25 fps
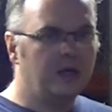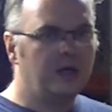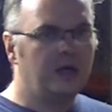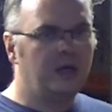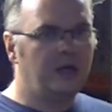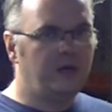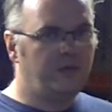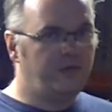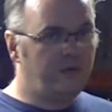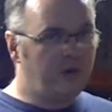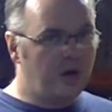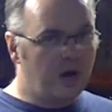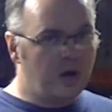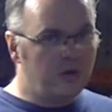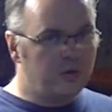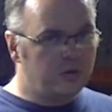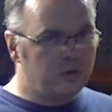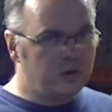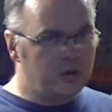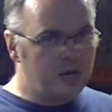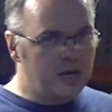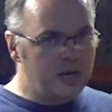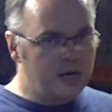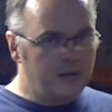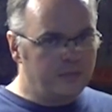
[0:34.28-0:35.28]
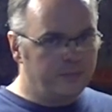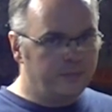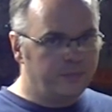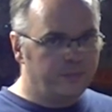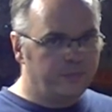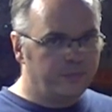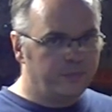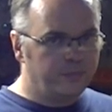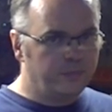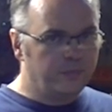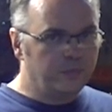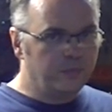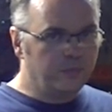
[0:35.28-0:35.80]
If you don't do that,
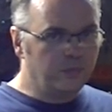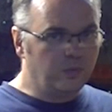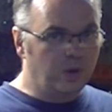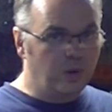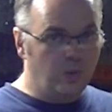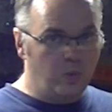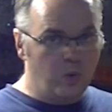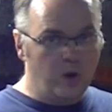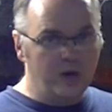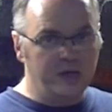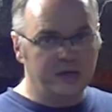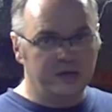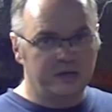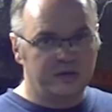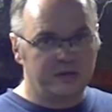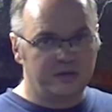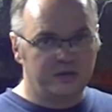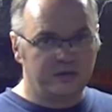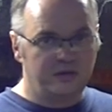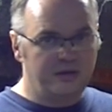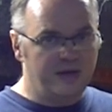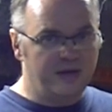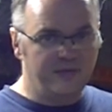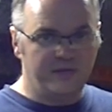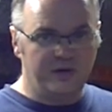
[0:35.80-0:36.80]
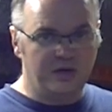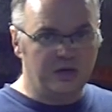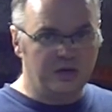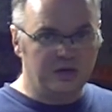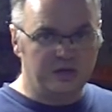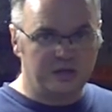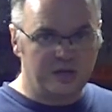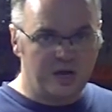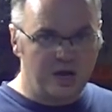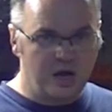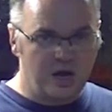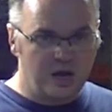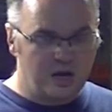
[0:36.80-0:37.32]
well, one, it's never going to
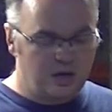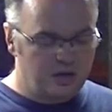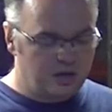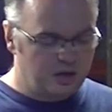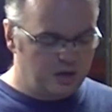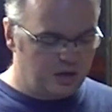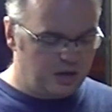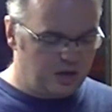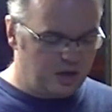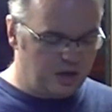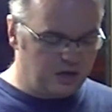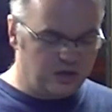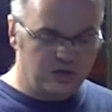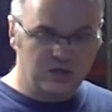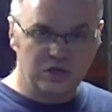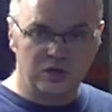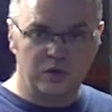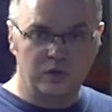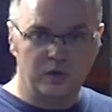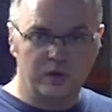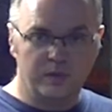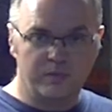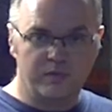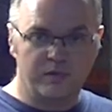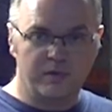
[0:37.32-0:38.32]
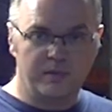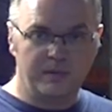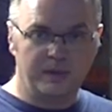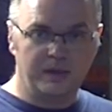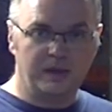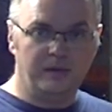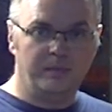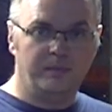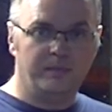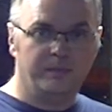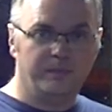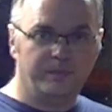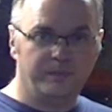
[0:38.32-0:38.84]
start, and two, you
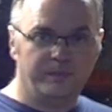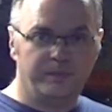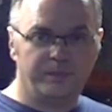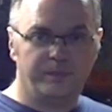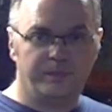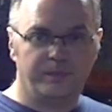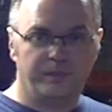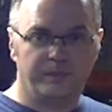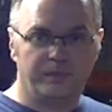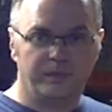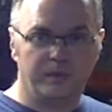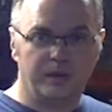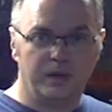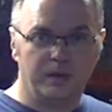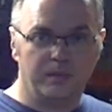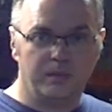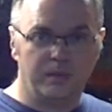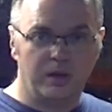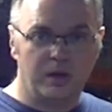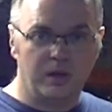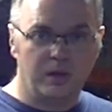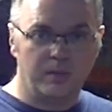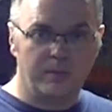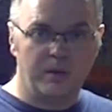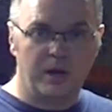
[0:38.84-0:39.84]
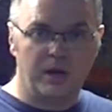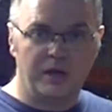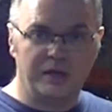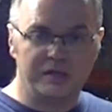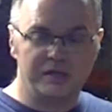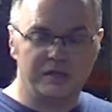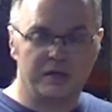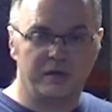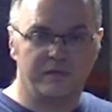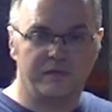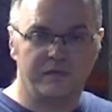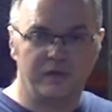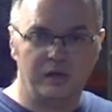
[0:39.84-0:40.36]
probably blow the bollocks
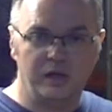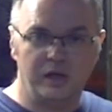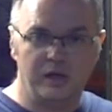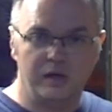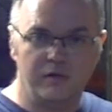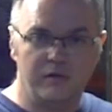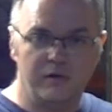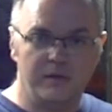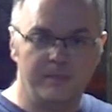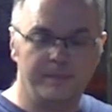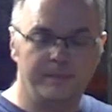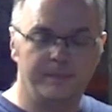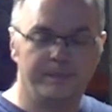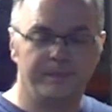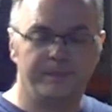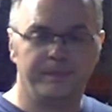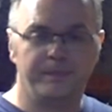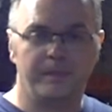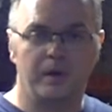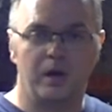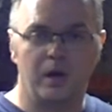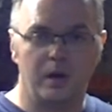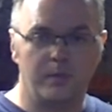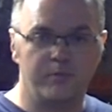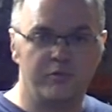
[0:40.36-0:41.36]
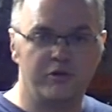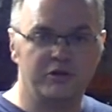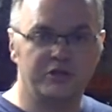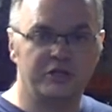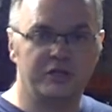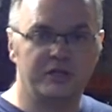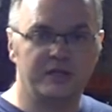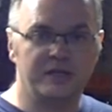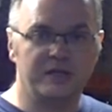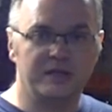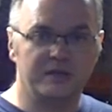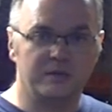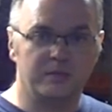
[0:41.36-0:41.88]
off the high pressure
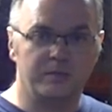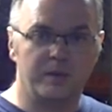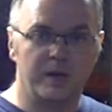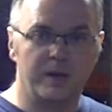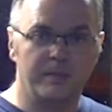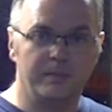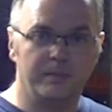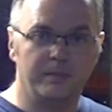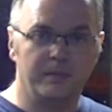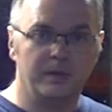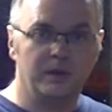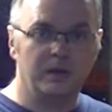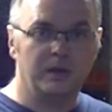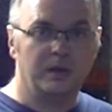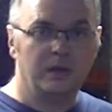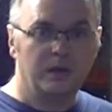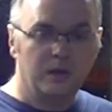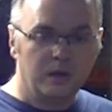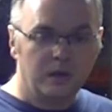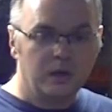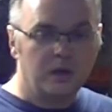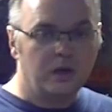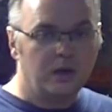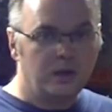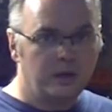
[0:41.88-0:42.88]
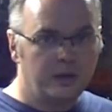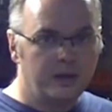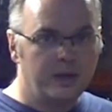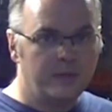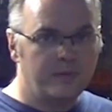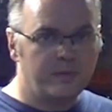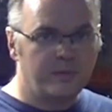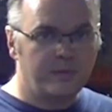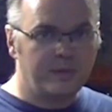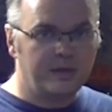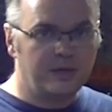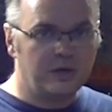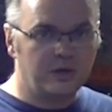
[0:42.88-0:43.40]
diesel pump, and they're
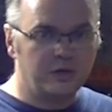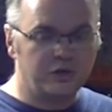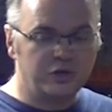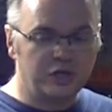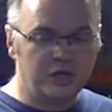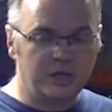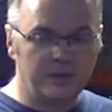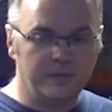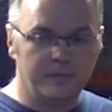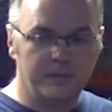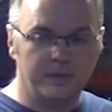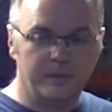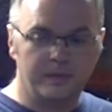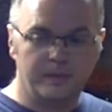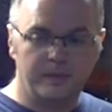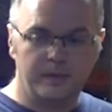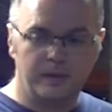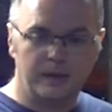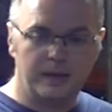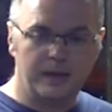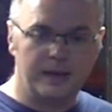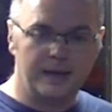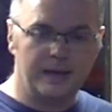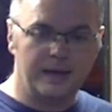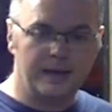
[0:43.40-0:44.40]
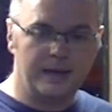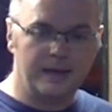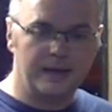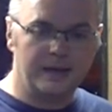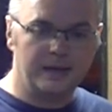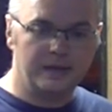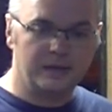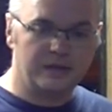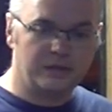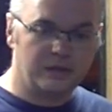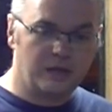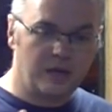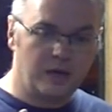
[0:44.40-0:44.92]
probably not cheap.
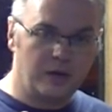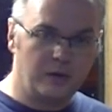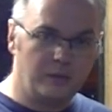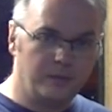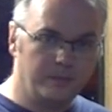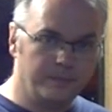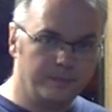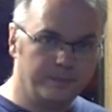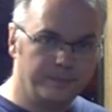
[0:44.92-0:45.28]
So